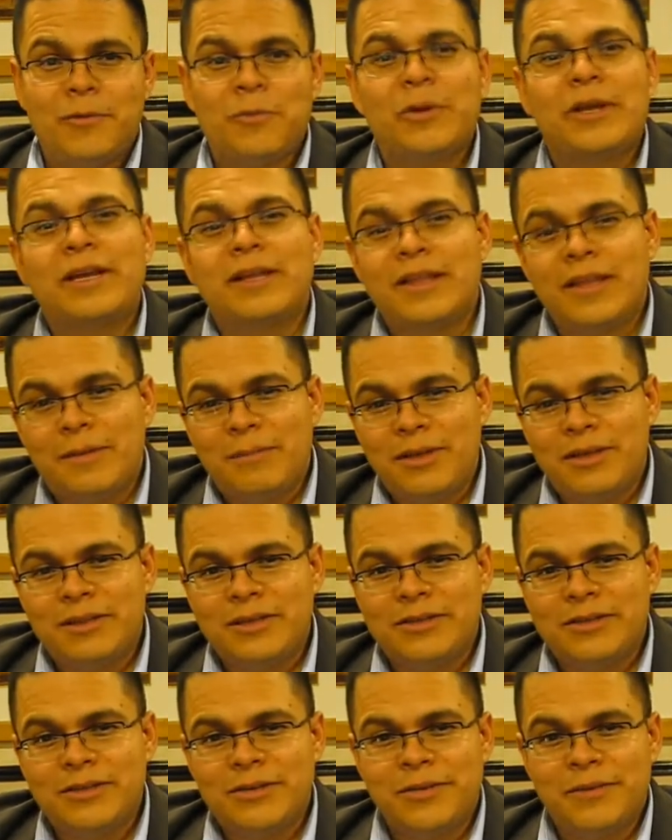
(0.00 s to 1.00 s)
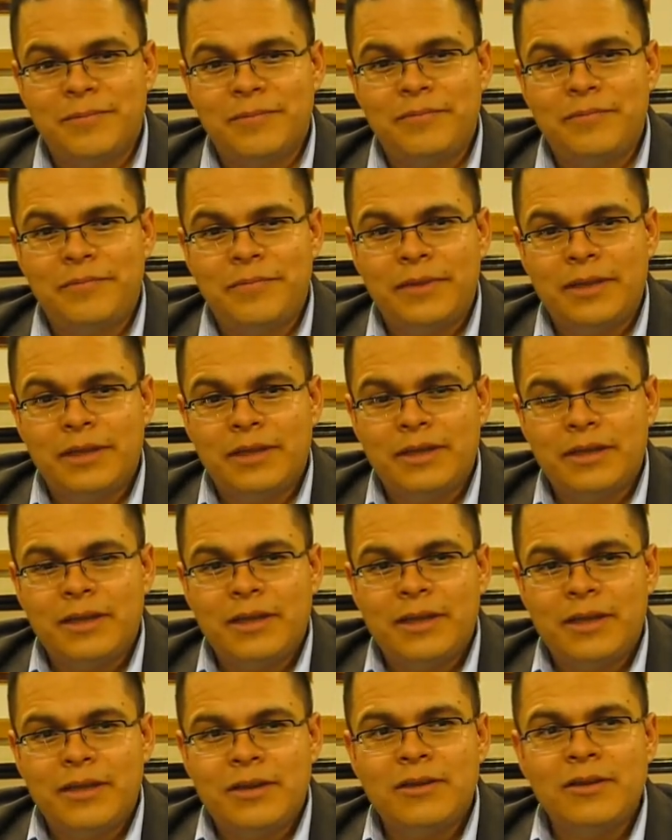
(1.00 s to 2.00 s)
reclaiming the term
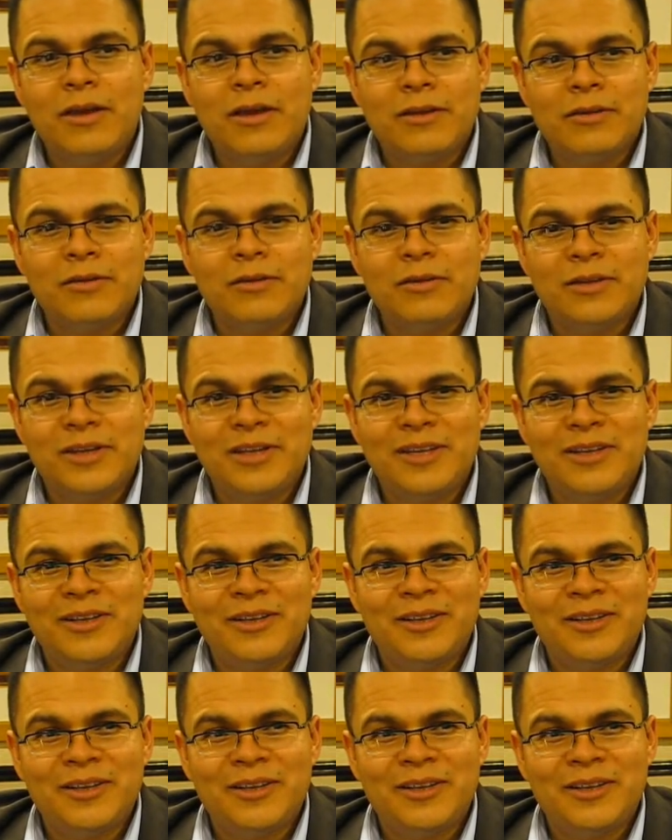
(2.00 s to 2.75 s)
not only